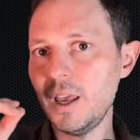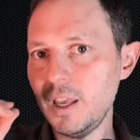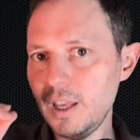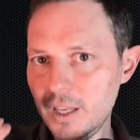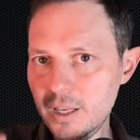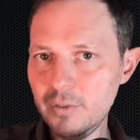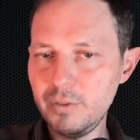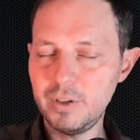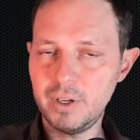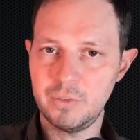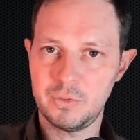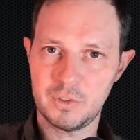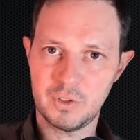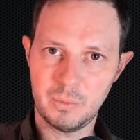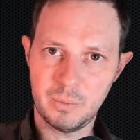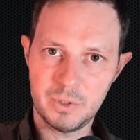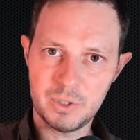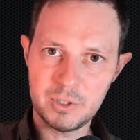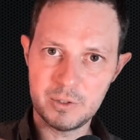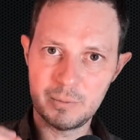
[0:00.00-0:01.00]
Even if
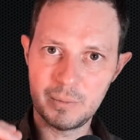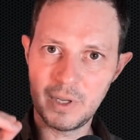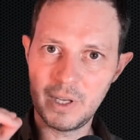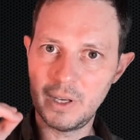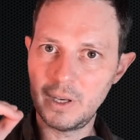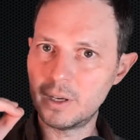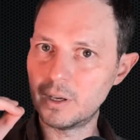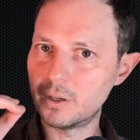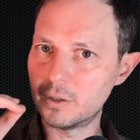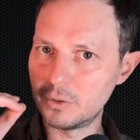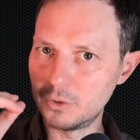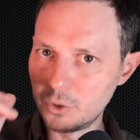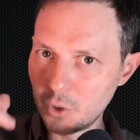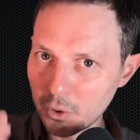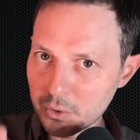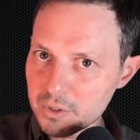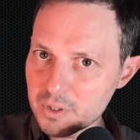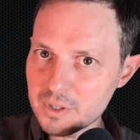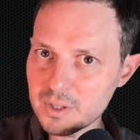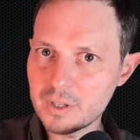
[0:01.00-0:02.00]
someone is being
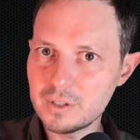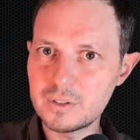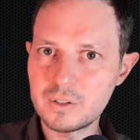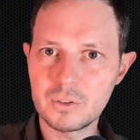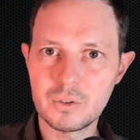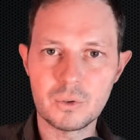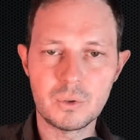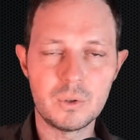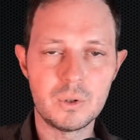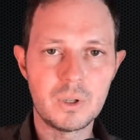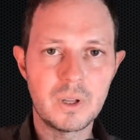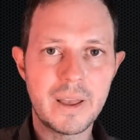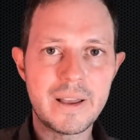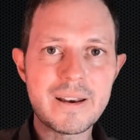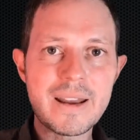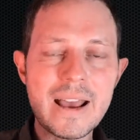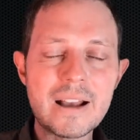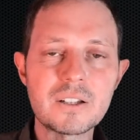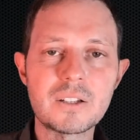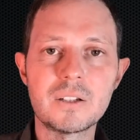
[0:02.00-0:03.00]
nonsensical
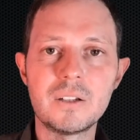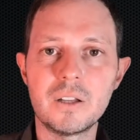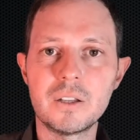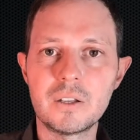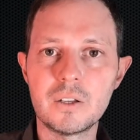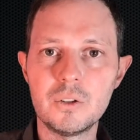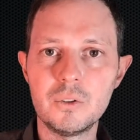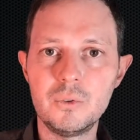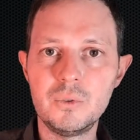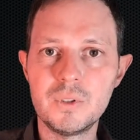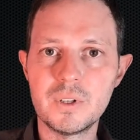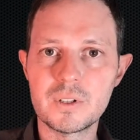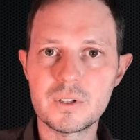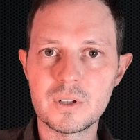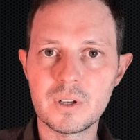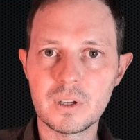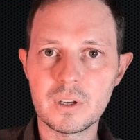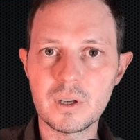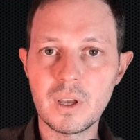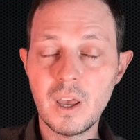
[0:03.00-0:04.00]
and acting like a
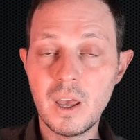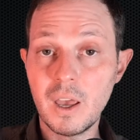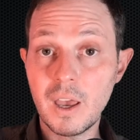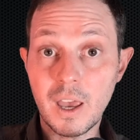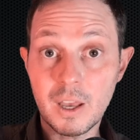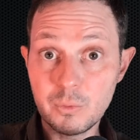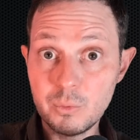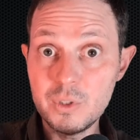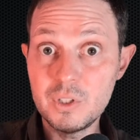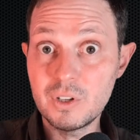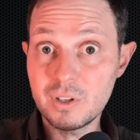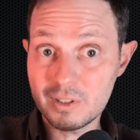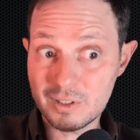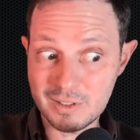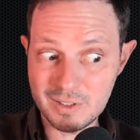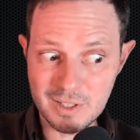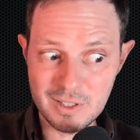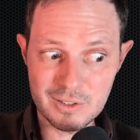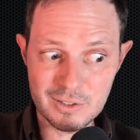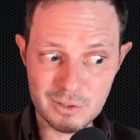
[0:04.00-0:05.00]
lunatic, and we just
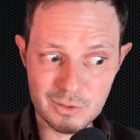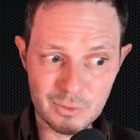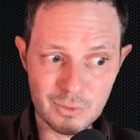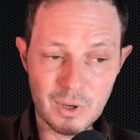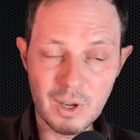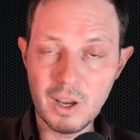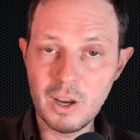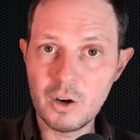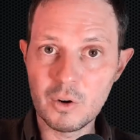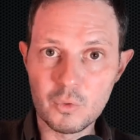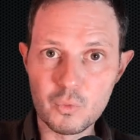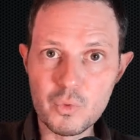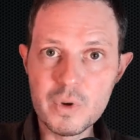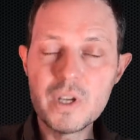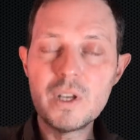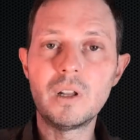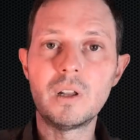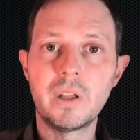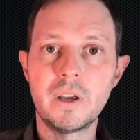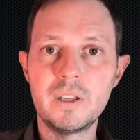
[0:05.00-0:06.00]
need to
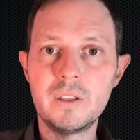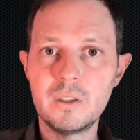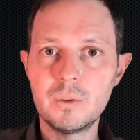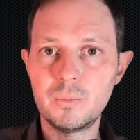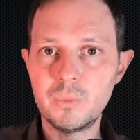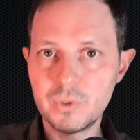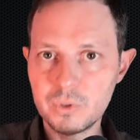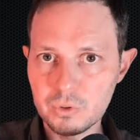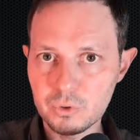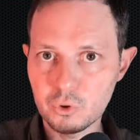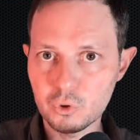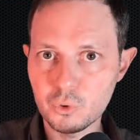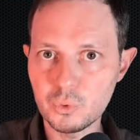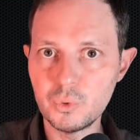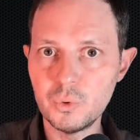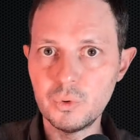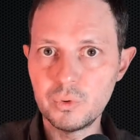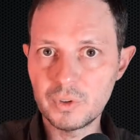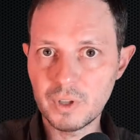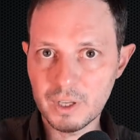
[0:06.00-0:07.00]
realign them with the
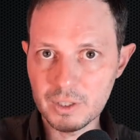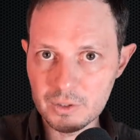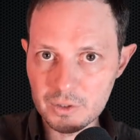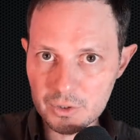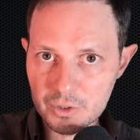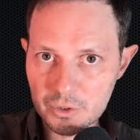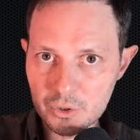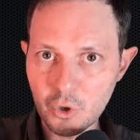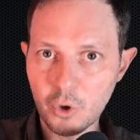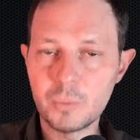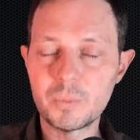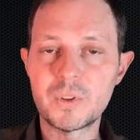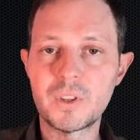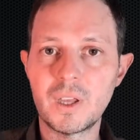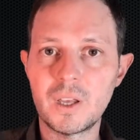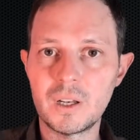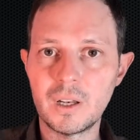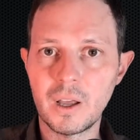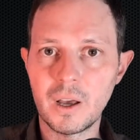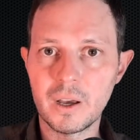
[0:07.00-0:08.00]
truth and stop
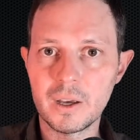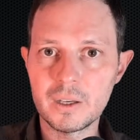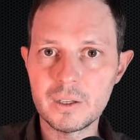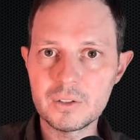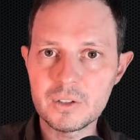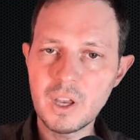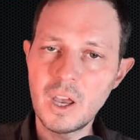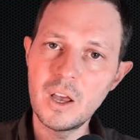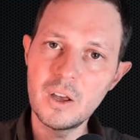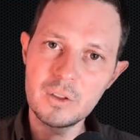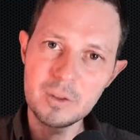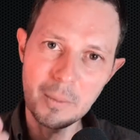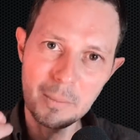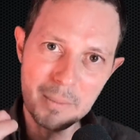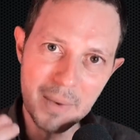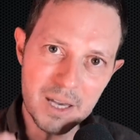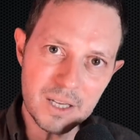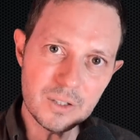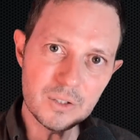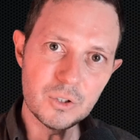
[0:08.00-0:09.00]
their lies, the
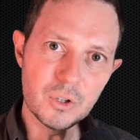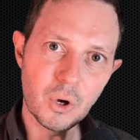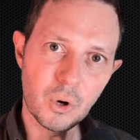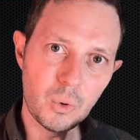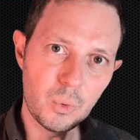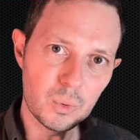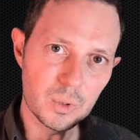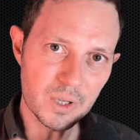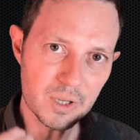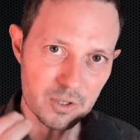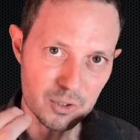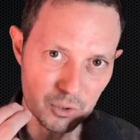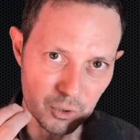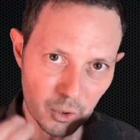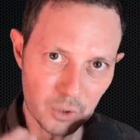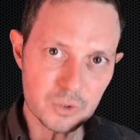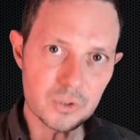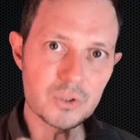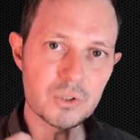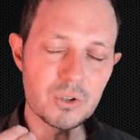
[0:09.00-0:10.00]
main goal is
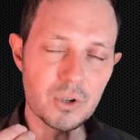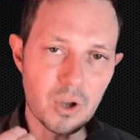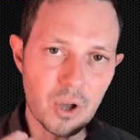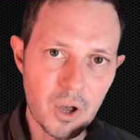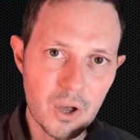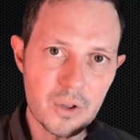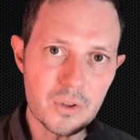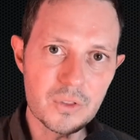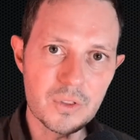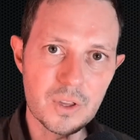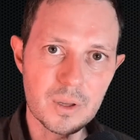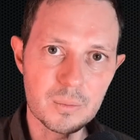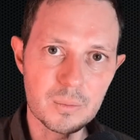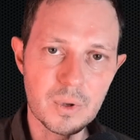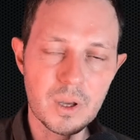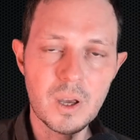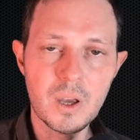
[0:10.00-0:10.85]
not to hurt them.